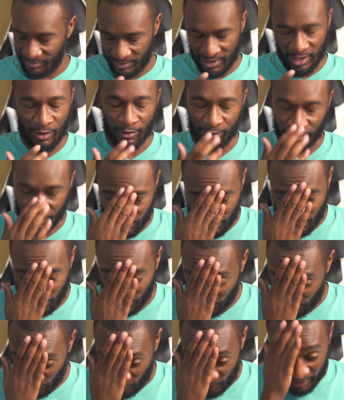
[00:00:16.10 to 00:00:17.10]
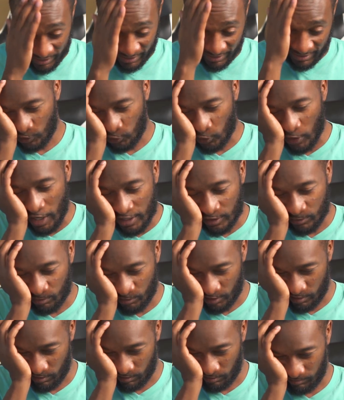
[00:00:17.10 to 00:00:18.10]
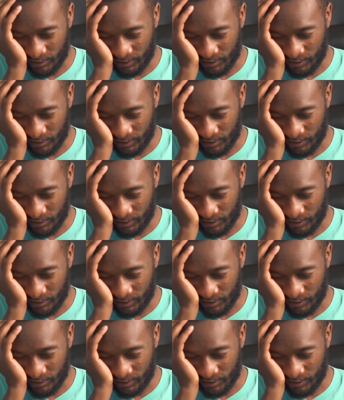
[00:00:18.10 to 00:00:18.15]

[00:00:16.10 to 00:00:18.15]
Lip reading: Oh Lord, what is it? Transmitter?